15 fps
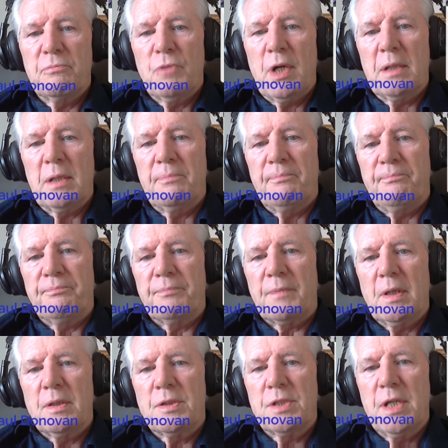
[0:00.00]
well,
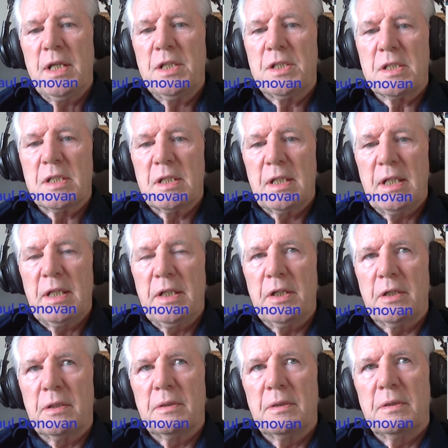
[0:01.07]
change isn't
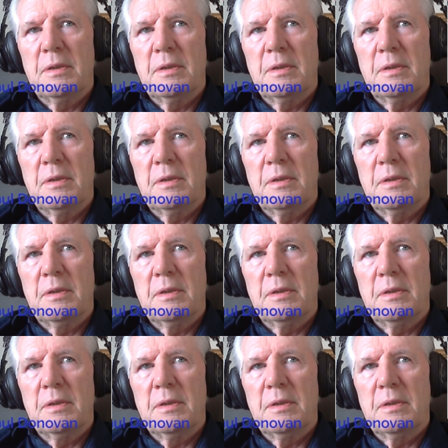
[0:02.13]
linear.